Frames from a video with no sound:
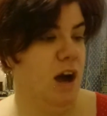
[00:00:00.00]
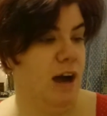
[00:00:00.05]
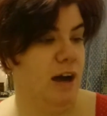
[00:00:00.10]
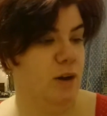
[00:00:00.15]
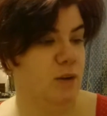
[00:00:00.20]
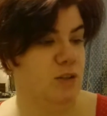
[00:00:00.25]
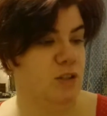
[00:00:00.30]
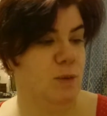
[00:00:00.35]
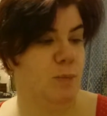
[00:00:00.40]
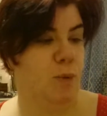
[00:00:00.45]
I
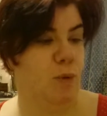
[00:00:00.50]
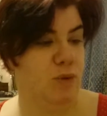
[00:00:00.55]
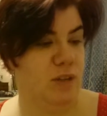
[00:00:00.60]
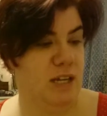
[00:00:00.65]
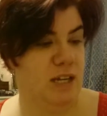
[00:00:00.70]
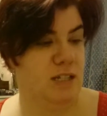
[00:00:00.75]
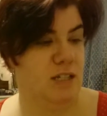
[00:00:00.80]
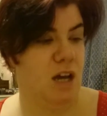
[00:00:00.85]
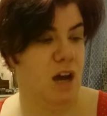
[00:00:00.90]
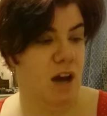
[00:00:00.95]
also bought
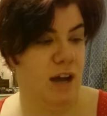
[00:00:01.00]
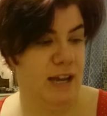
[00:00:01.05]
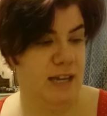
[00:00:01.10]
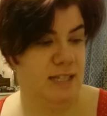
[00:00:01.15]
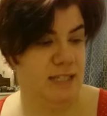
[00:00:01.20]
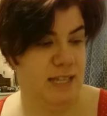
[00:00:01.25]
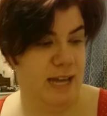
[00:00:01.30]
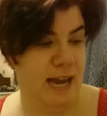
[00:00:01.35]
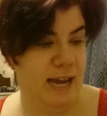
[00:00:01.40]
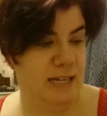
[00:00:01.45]
the entire
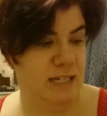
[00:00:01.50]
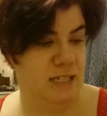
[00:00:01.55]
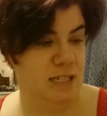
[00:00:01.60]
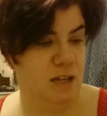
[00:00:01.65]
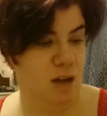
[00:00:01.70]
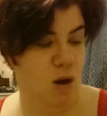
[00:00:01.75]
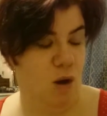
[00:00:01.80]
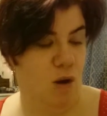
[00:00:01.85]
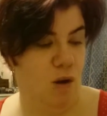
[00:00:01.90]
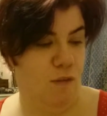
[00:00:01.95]

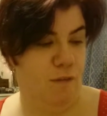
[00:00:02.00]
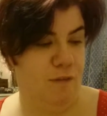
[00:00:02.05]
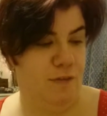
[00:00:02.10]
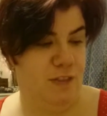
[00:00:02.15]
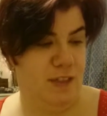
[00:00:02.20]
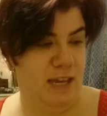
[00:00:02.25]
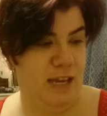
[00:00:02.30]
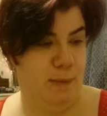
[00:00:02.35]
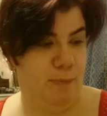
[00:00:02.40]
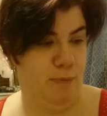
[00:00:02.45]
set
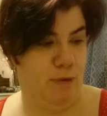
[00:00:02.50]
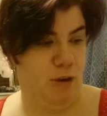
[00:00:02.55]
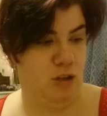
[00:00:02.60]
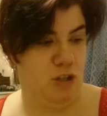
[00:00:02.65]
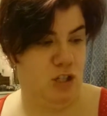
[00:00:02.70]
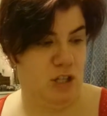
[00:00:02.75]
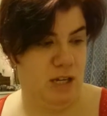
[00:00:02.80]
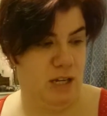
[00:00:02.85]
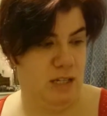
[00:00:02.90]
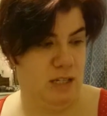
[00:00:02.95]
of the
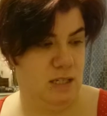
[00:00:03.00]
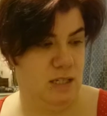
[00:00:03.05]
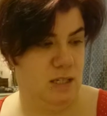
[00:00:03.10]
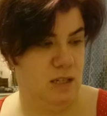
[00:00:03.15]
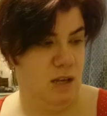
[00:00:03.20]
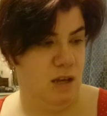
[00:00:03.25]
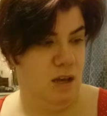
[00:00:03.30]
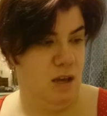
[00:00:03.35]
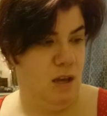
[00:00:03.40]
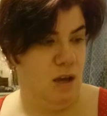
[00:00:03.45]

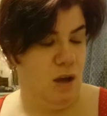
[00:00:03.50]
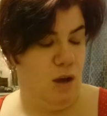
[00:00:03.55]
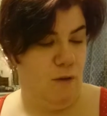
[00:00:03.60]
brushes